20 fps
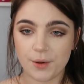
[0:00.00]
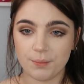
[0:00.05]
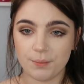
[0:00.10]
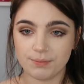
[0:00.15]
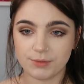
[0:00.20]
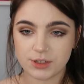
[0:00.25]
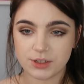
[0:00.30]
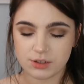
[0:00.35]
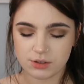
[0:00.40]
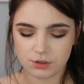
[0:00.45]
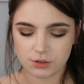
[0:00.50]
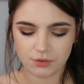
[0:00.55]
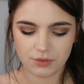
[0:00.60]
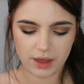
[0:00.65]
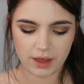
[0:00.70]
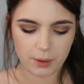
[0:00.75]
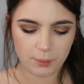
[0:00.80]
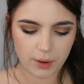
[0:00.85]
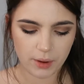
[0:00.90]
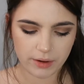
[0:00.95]
just stuff
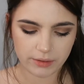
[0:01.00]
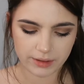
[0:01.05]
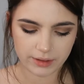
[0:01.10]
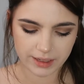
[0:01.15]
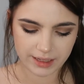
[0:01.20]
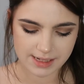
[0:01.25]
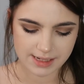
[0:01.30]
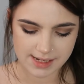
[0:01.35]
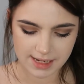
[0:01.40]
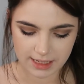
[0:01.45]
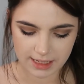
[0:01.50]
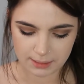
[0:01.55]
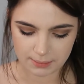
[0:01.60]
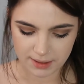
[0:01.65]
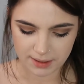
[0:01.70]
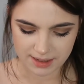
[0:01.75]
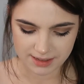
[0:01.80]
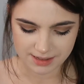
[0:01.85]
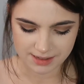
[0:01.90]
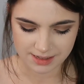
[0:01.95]
that I wear on like a daily
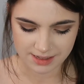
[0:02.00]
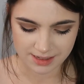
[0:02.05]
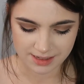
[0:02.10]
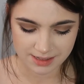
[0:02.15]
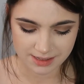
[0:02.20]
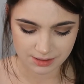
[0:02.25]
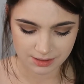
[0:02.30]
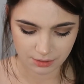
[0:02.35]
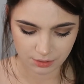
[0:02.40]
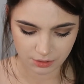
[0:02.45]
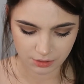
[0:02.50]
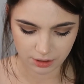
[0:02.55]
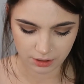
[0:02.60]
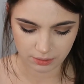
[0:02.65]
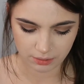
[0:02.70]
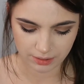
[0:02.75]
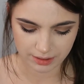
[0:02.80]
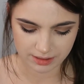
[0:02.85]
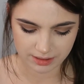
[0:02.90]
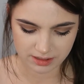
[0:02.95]
basis,
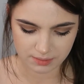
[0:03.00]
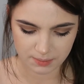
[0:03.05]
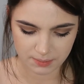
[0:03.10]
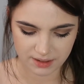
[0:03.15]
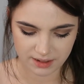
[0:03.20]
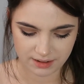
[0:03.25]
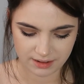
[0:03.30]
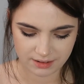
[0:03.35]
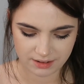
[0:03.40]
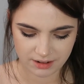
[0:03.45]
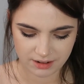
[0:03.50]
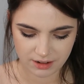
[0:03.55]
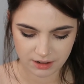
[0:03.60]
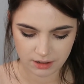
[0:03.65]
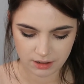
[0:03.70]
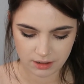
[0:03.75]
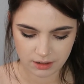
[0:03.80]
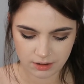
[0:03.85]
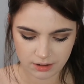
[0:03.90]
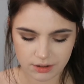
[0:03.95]
although it's been
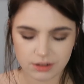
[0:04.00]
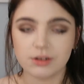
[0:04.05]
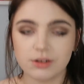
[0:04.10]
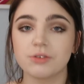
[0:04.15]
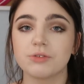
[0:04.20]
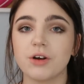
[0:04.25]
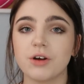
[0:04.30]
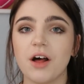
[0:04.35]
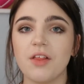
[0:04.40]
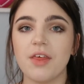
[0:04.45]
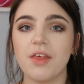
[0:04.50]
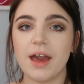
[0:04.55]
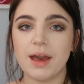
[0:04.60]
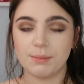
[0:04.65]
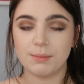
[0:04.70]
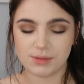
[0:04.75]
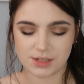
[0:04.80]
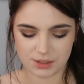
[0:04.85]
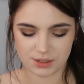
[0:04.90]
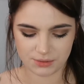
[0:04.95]
rather
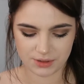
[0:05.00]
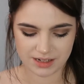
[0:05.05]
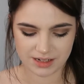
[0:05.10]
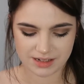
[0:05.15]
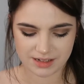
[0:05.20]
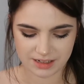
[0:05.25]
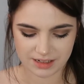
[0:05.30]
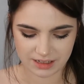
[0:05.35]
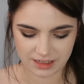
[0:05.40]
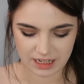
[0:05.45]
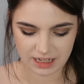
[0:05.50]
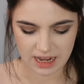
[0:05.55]
empty recently